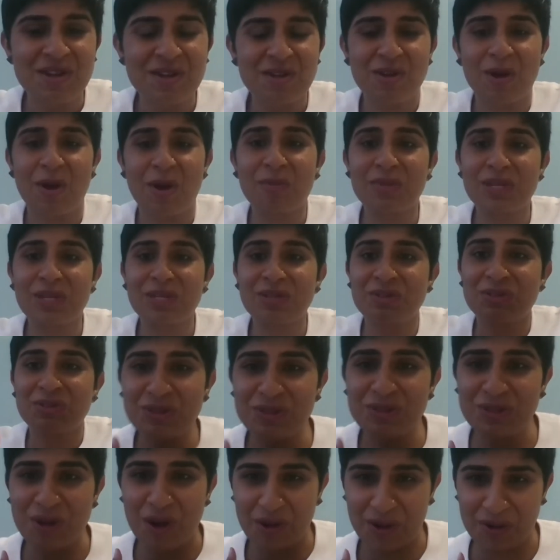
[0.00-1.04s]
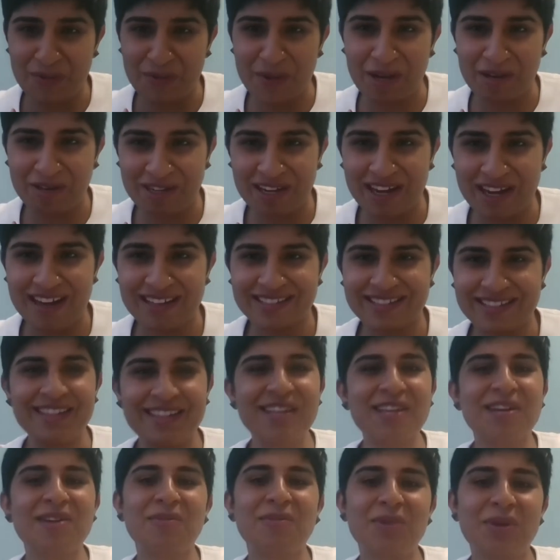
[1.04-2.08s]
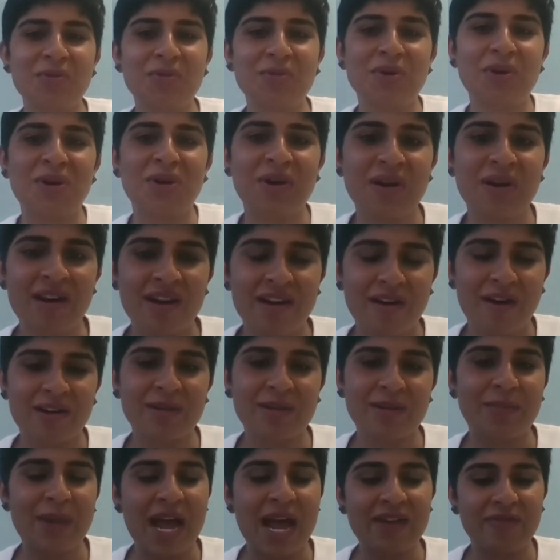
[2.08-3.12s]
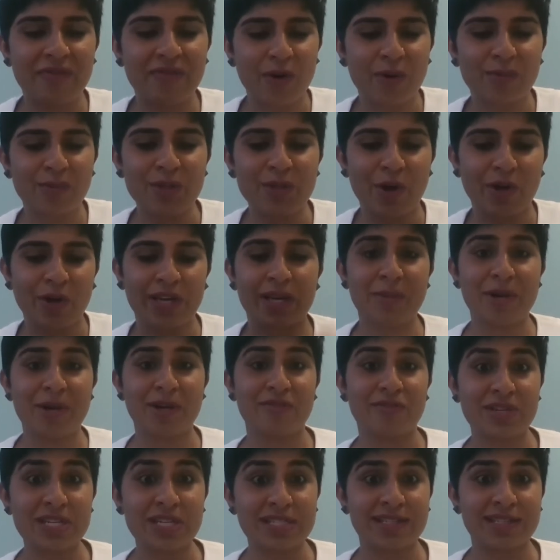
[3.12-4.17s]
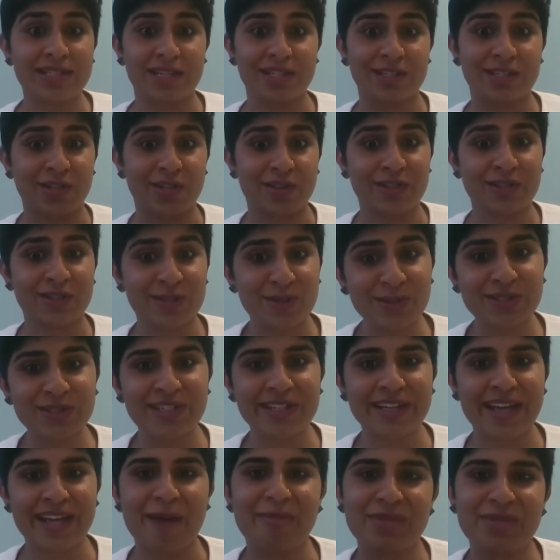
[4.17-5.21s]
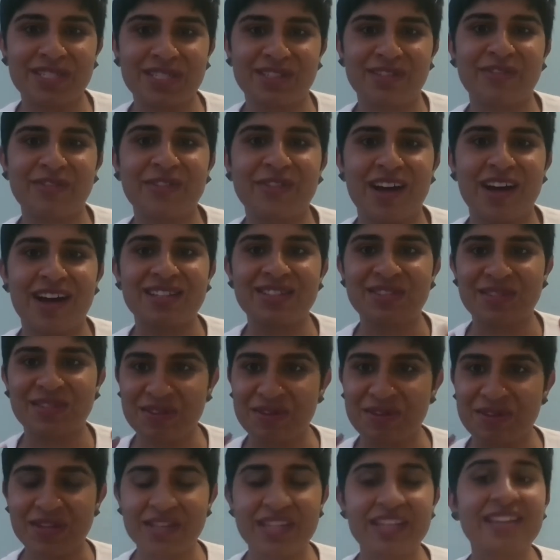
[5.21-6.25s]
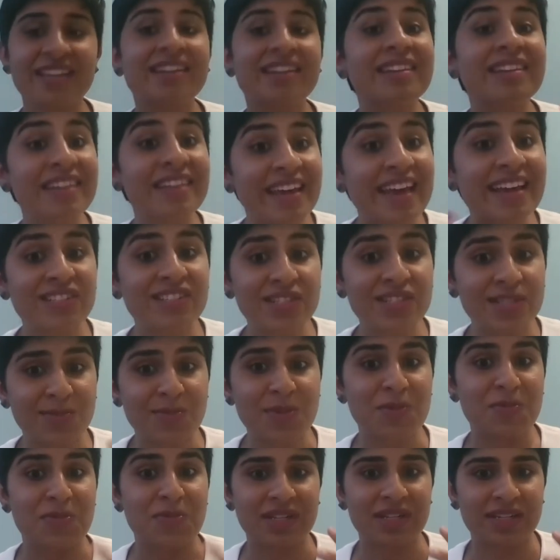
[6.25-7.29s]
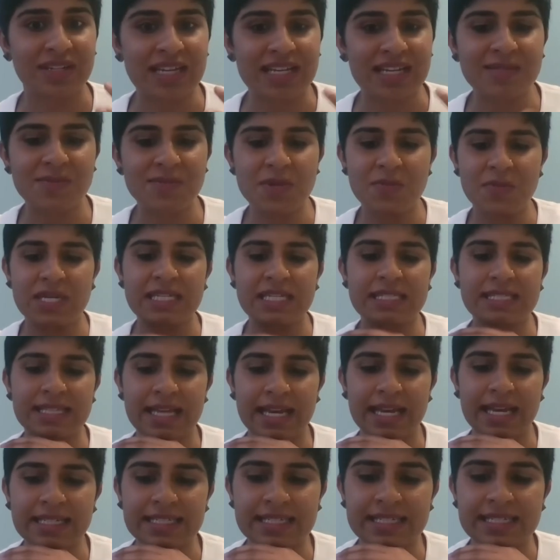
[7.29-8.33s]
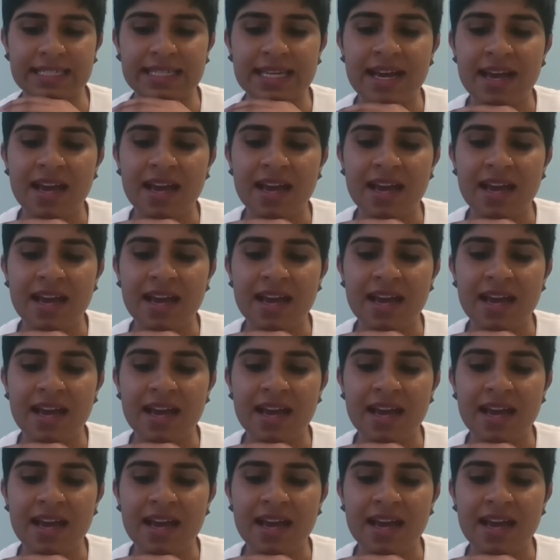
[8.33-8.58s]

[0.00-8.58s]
normally you don't talk about caste. And here we were on a platform talking about research on the social capital of caste. So, it engages people, it gets people excited.